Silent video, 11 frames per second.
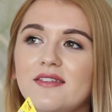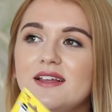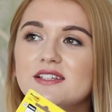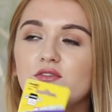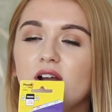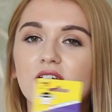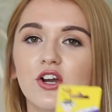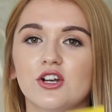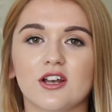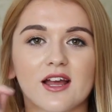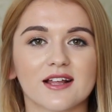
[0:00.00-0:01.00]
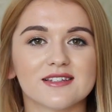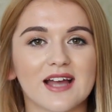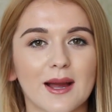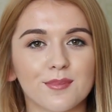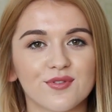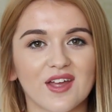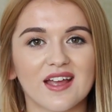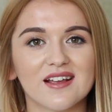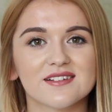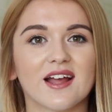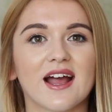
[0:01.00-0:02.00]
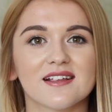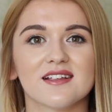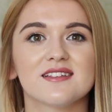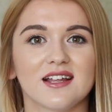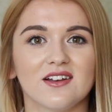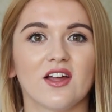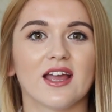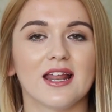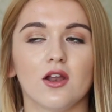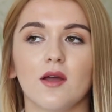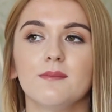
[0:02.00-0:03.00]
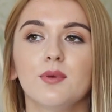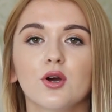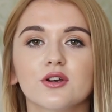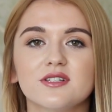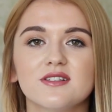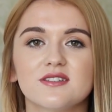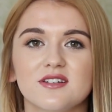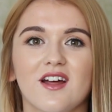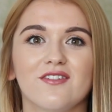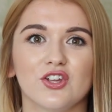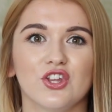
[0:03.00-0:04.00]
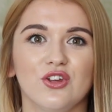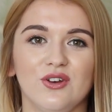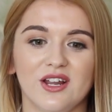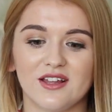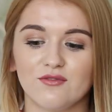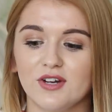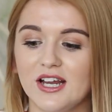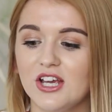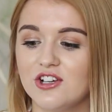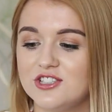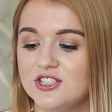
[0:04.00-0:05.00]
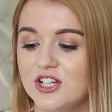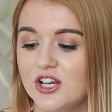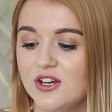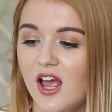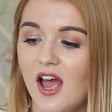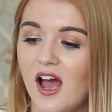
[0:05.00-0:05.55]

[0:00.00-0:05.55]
these are really good like tab things, as I said, like in like books and stuff at uni, they're really good to do.